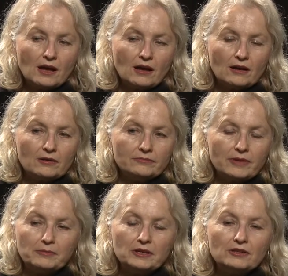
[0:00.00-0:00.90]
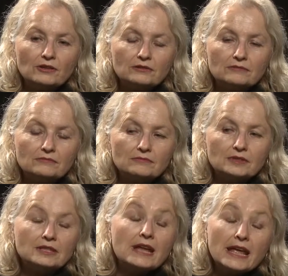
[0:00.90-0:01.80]
uh, maybe not
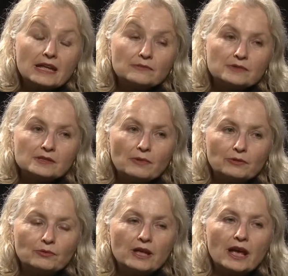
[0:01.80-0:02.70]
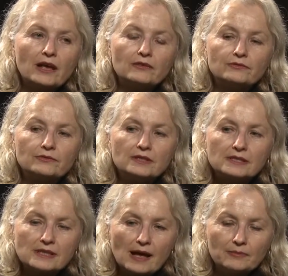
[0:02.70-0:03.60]
the names, but we have
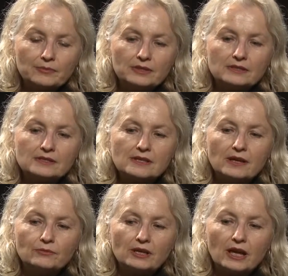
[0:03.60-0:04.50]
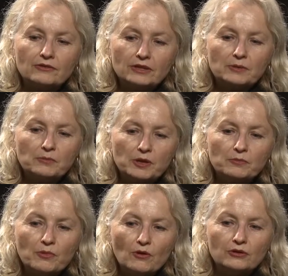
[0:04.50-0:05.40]
the samples and we can really
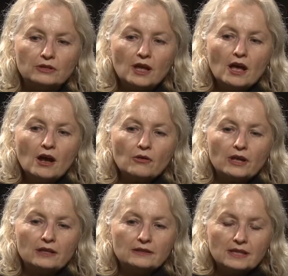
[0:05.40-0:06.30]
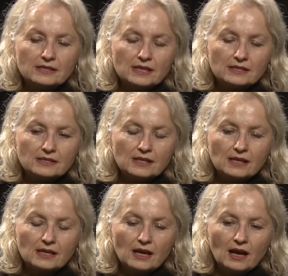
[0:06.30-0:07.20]
pinpoint, okay, this is,
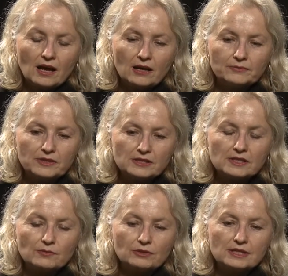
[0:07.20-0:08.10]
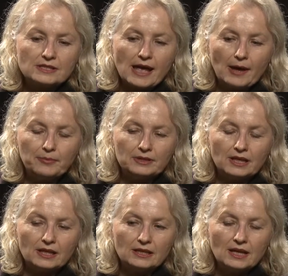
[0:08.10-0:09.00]
the, uh, this is what is
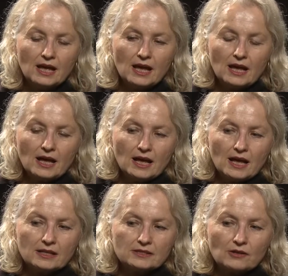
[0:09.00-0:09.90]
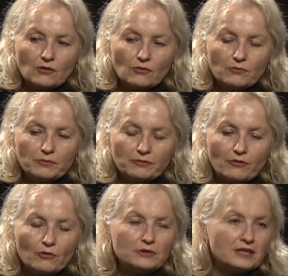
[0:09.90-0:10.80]
happening. Uh, so
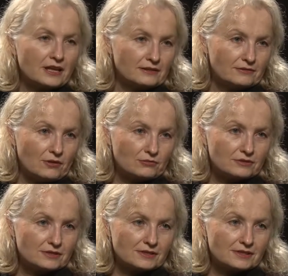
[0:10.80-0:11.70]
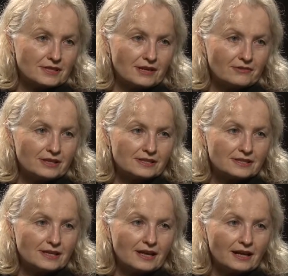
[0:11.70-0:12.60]
before we take those
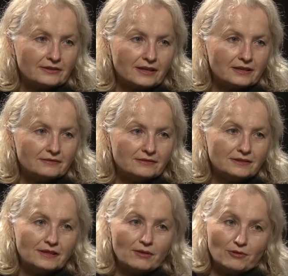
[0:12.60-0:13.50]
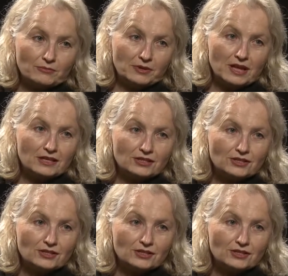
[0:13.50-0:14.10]
seriously, I think there won't be any